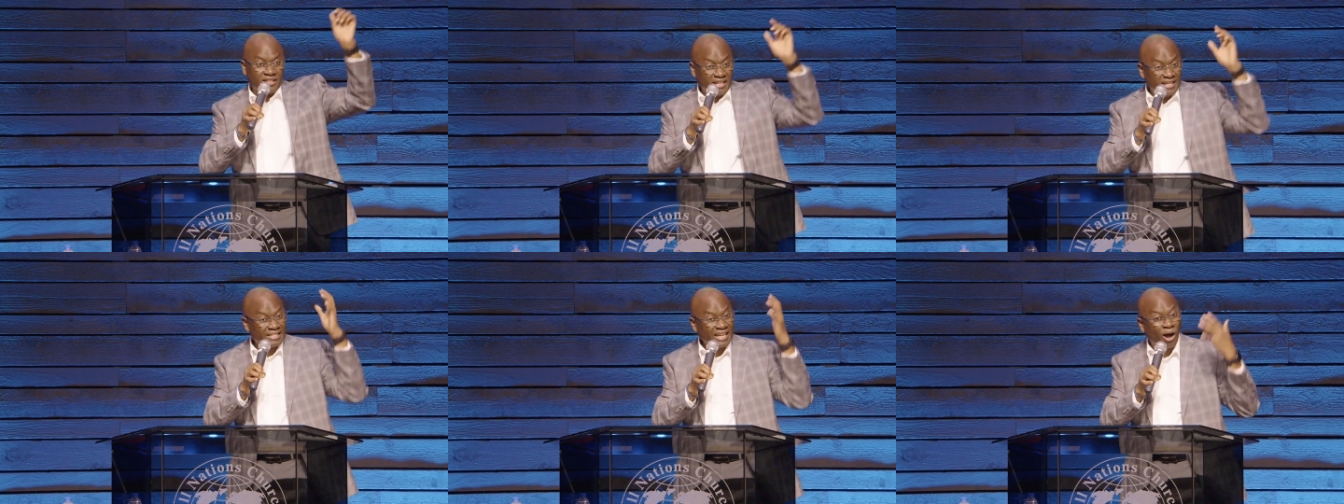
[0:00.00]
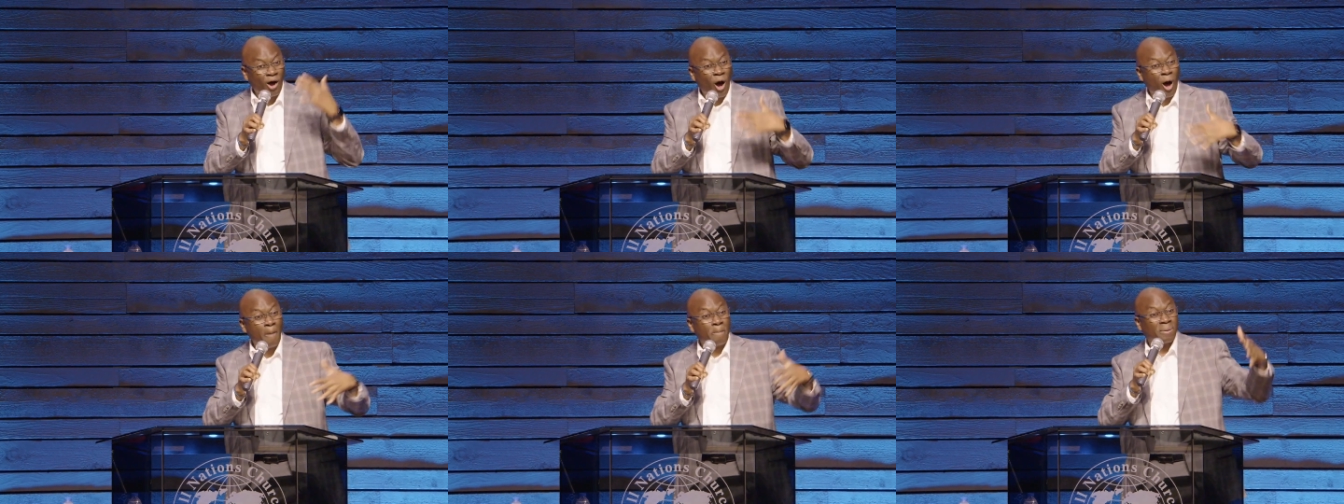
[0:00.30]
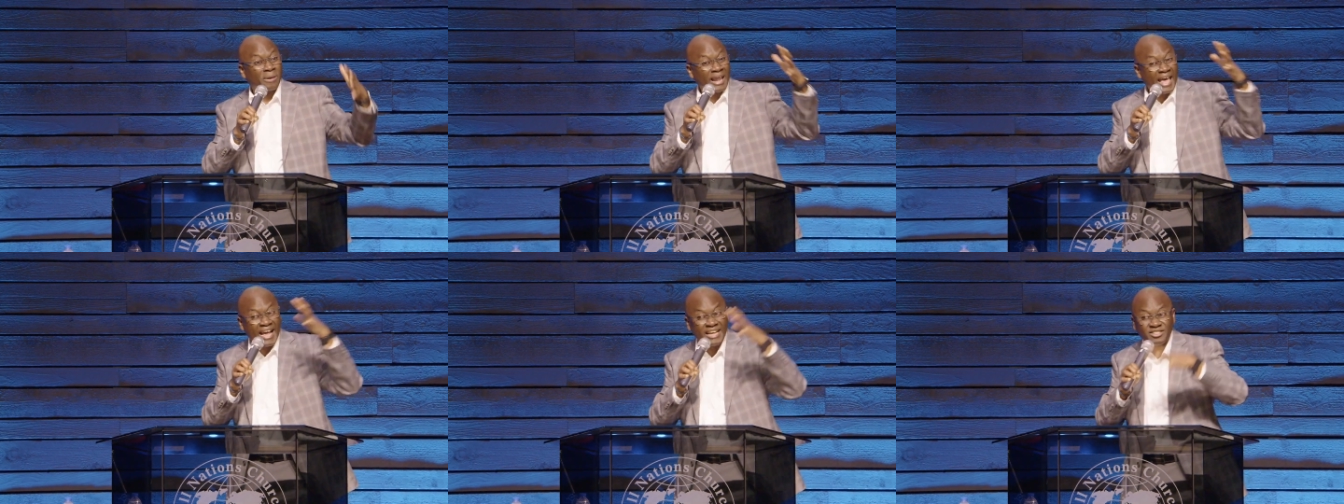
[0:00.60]
And these are all
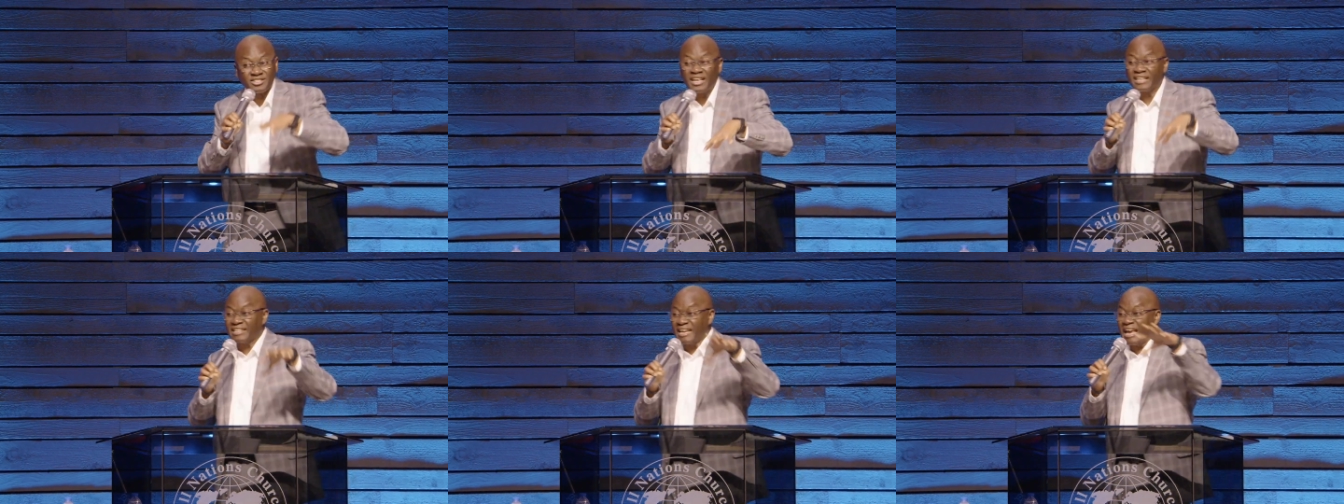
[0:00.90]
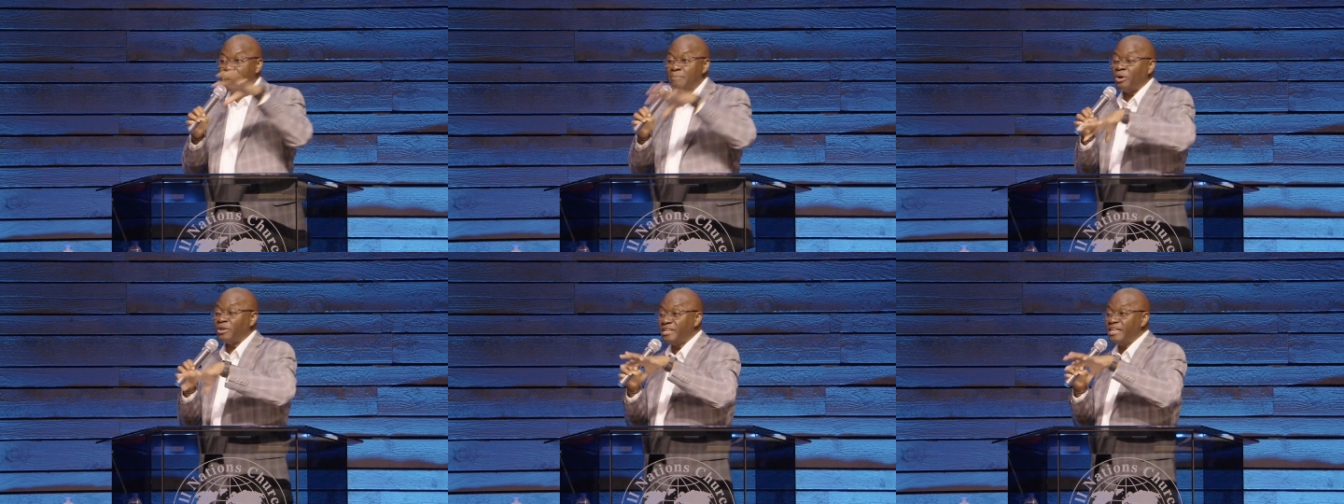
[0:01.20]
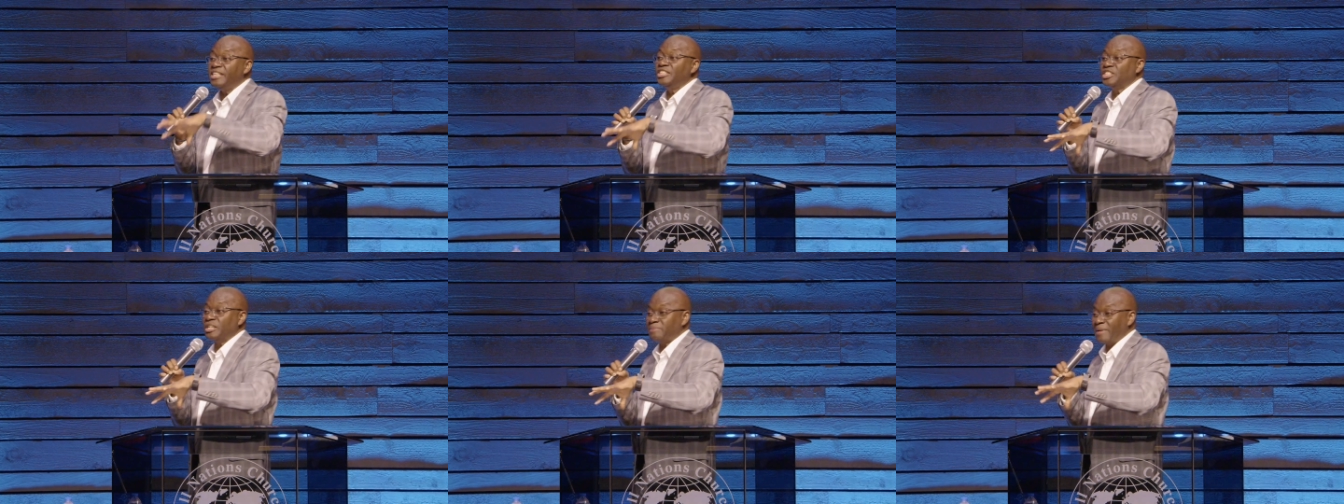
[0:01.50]
plagues that came on
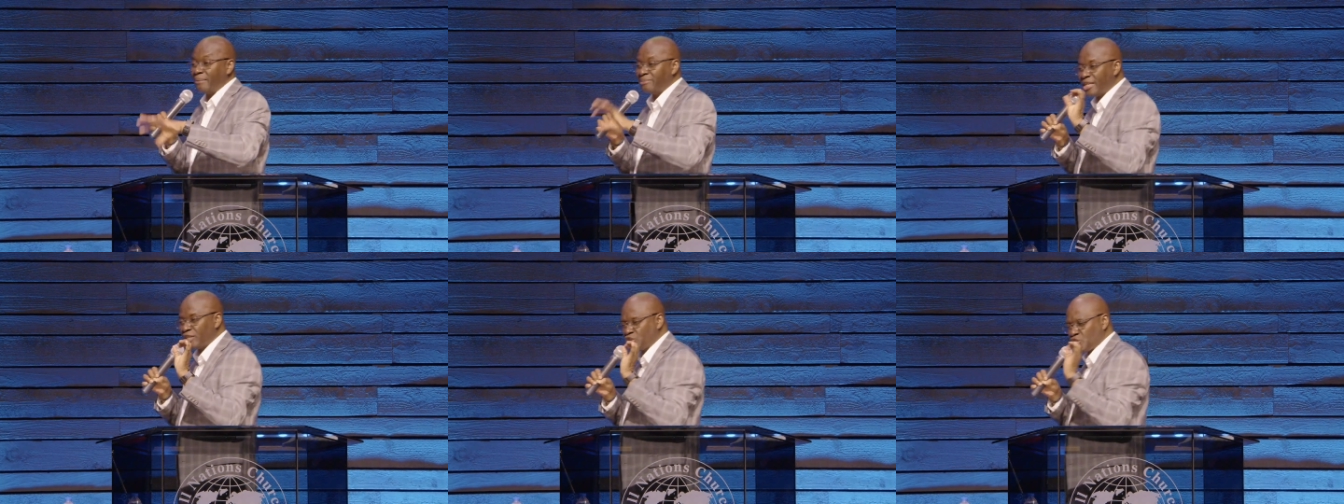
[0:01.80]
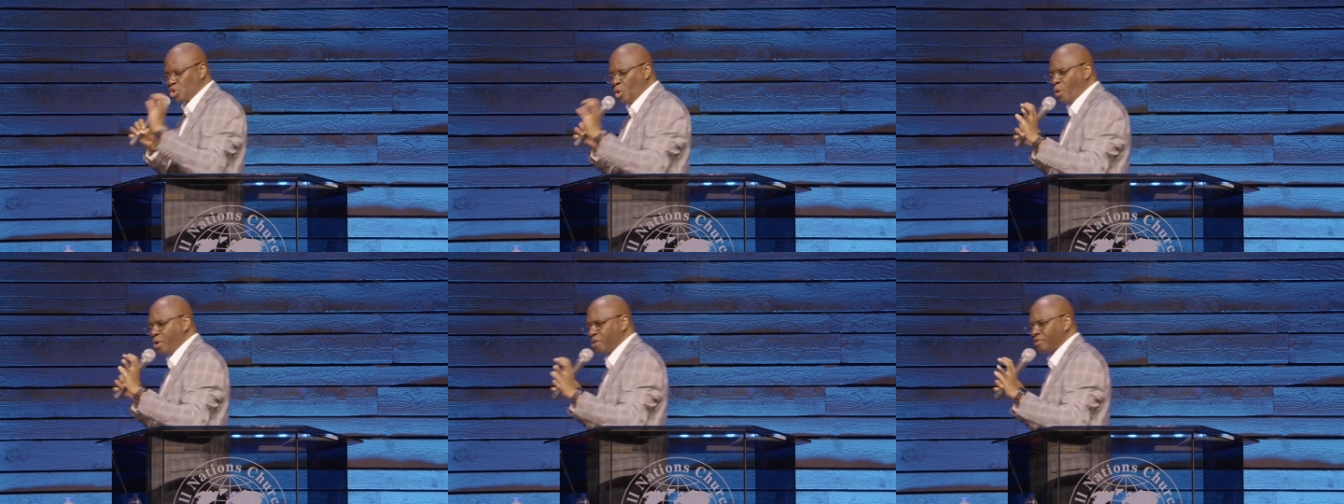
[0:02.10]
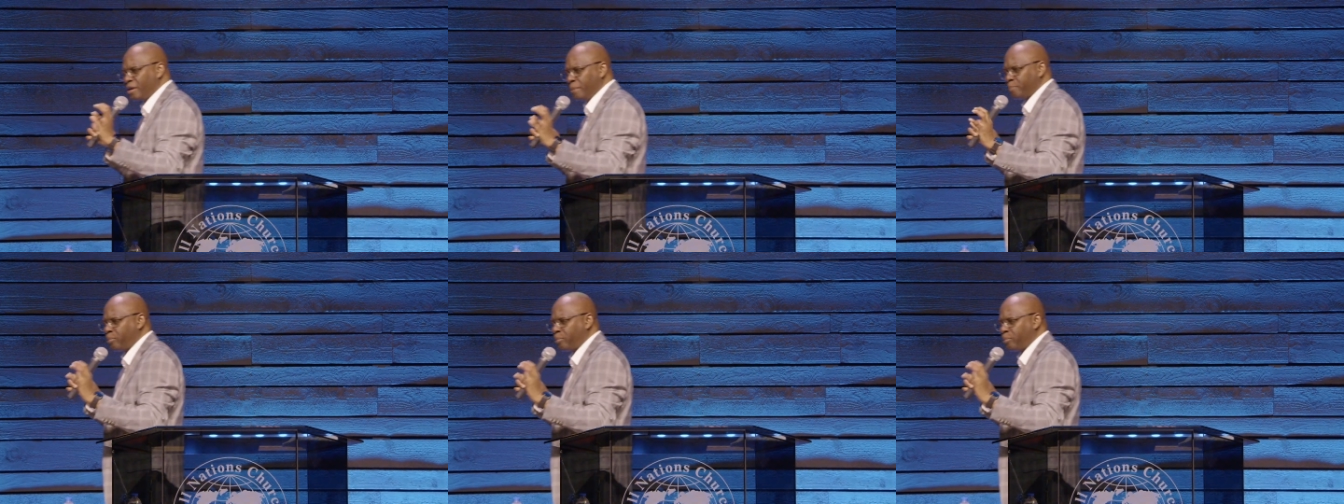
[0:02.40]
Egypt. I'm just showing you the